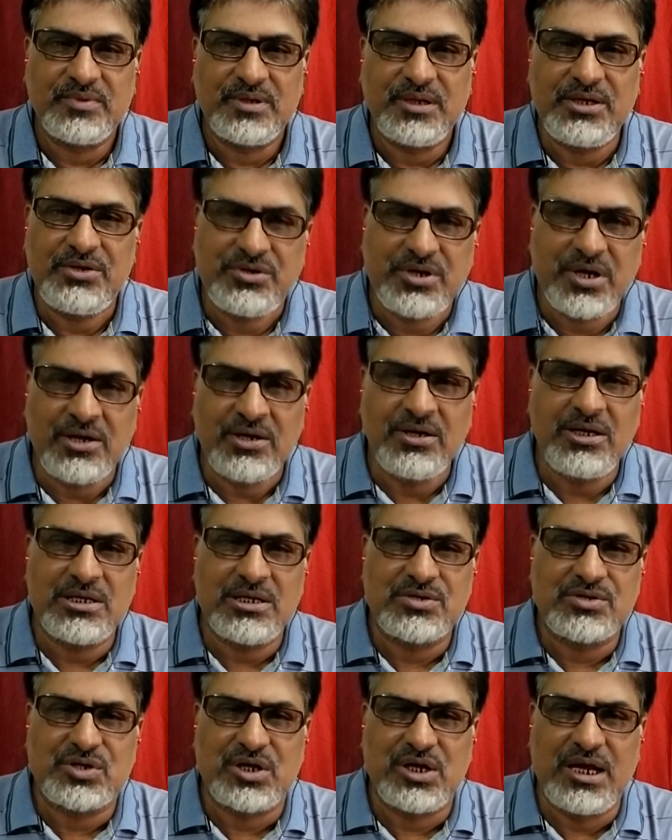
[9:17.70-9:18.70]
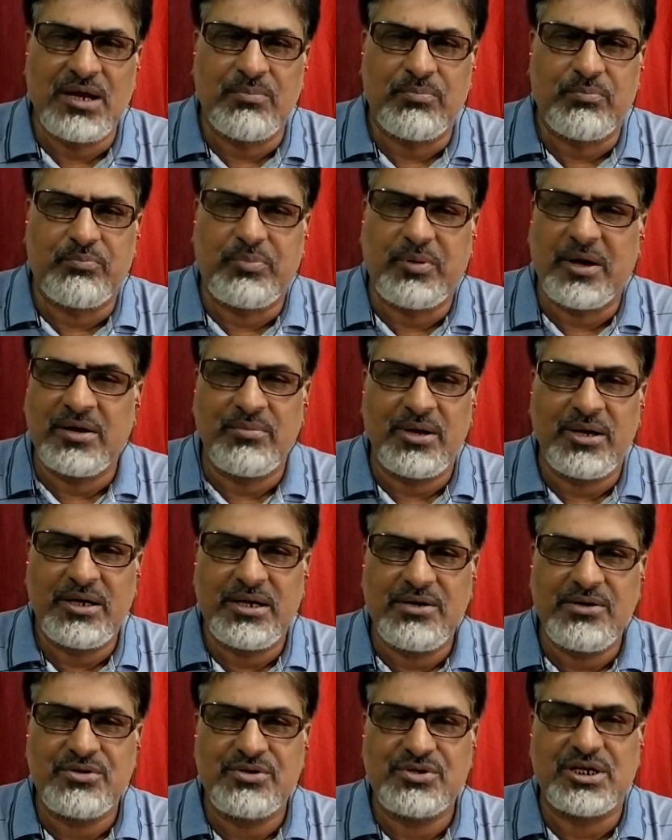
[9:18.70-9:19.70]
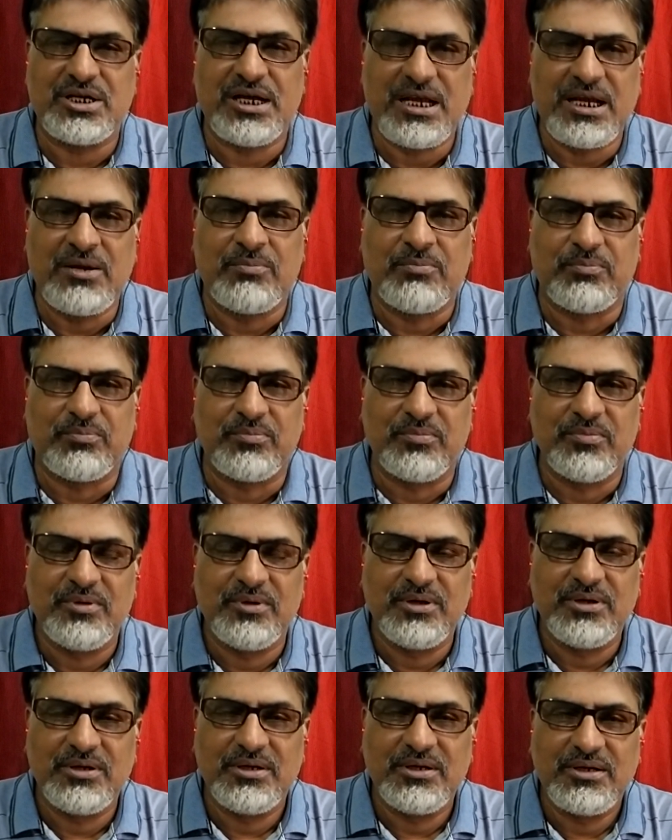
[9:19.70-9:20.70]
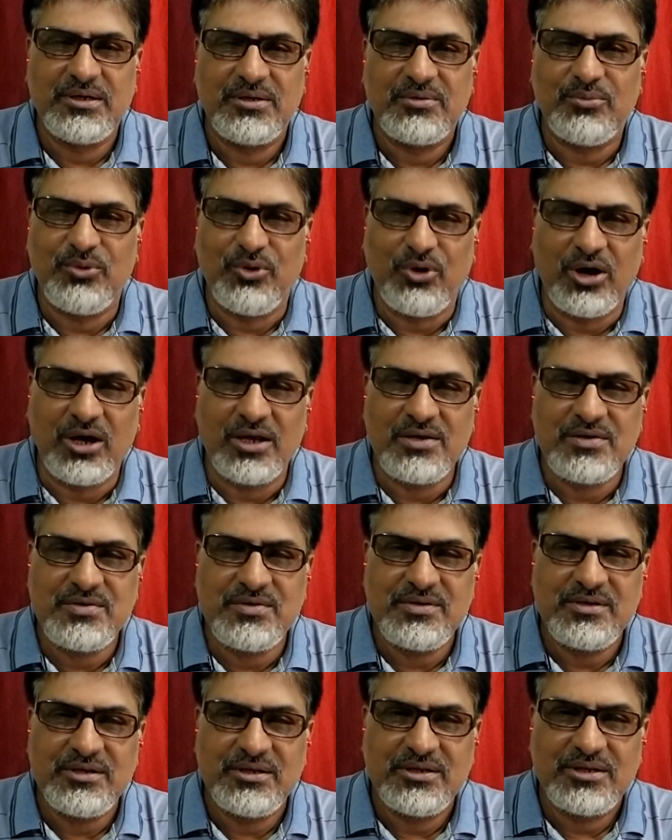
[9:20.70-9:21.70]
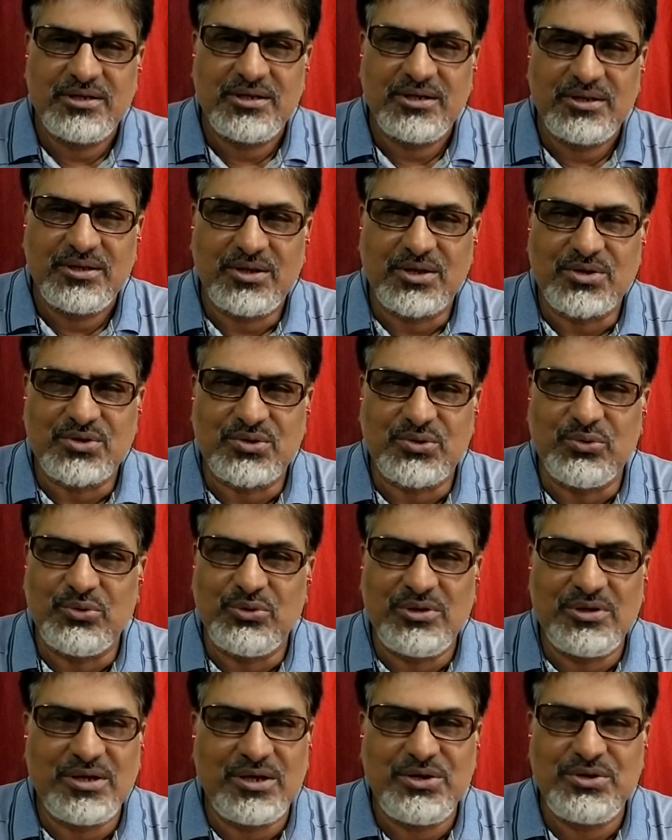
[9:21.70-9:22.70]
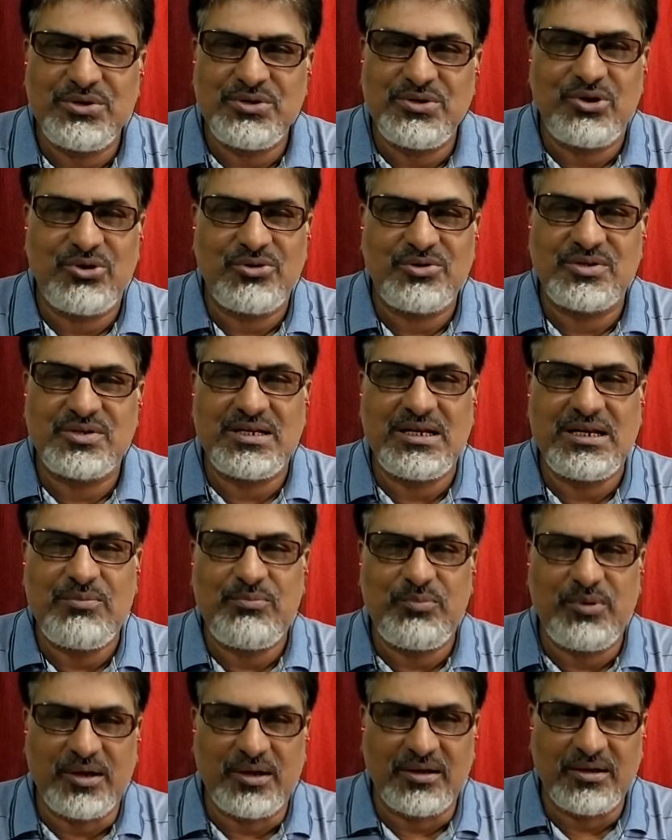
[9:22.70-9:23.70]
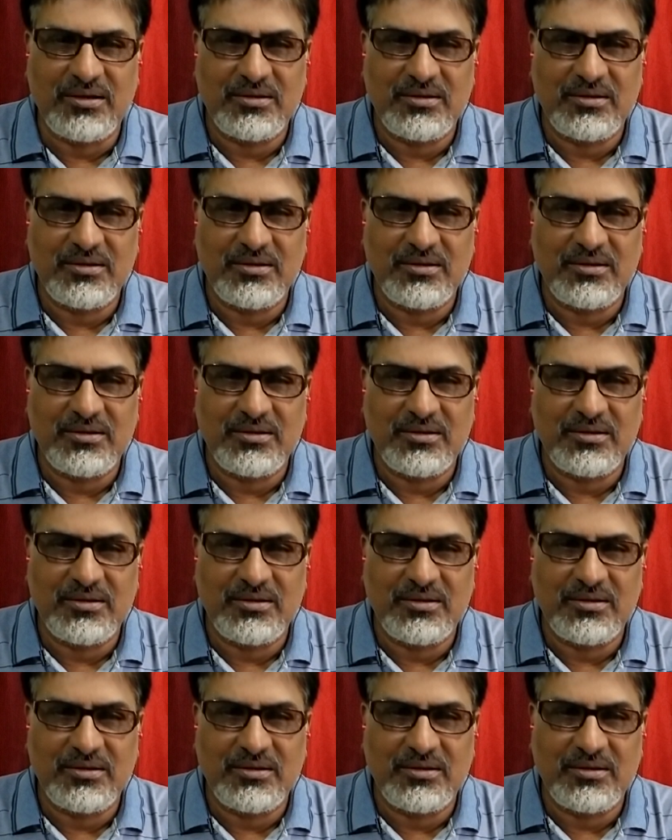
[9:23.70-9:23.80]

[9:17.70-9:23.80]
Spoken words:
Eternal sleep, permanent sleep. Boys, the soldier is not sleeping.